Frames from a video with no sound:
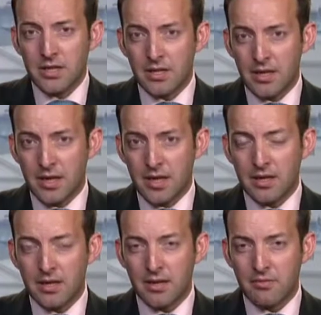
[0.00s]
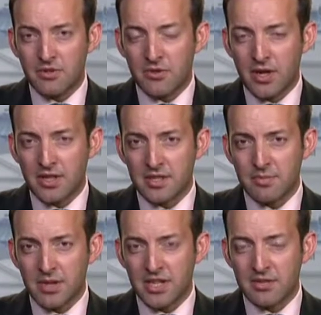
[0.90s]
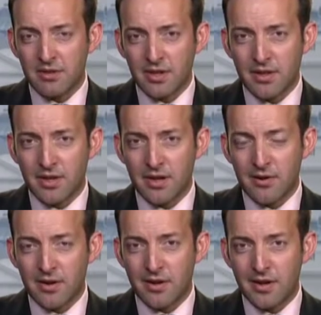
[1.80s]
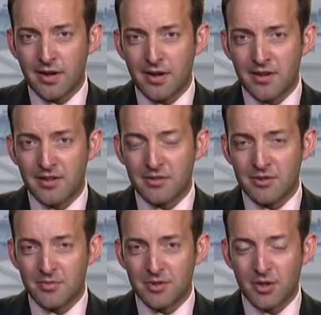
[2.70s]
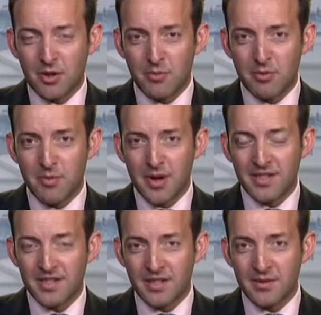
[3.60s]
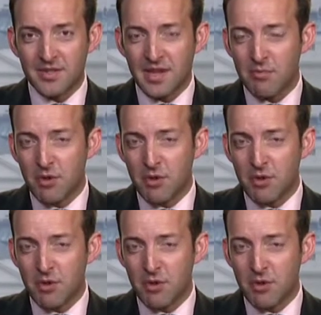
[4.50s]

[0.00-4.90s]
Yeah, he was trying to display strength there, and in terms of not compromising, there was that